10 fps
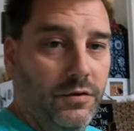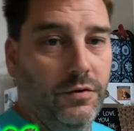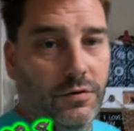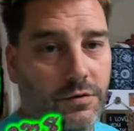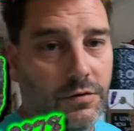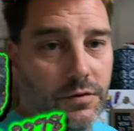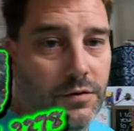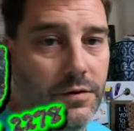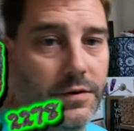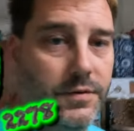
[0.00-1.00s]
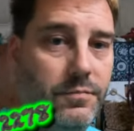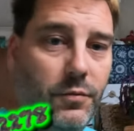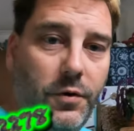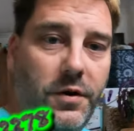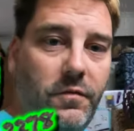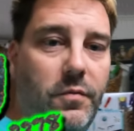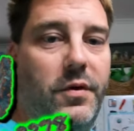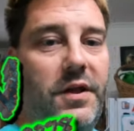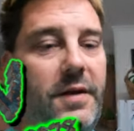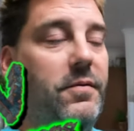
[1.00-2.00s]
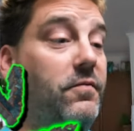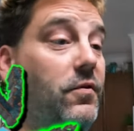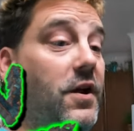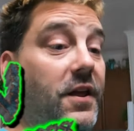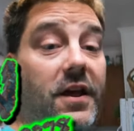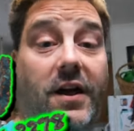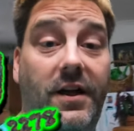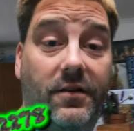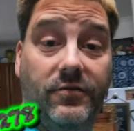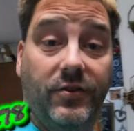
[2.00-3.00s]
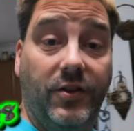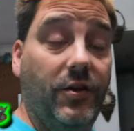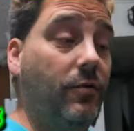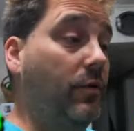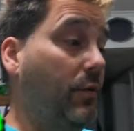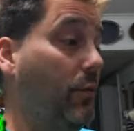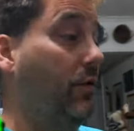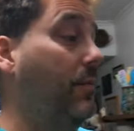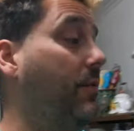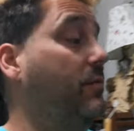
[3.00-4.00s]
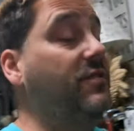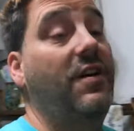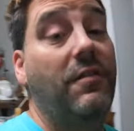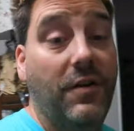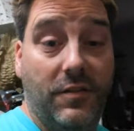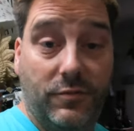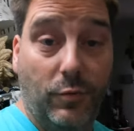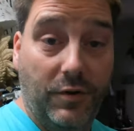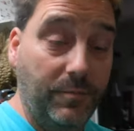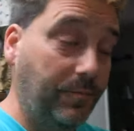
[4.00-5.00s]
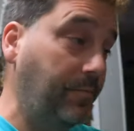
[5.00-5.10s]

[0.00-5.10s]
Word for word: Good morning, everybody. Happy Friday. I honestly thought when I woke up it was Saturday this morning.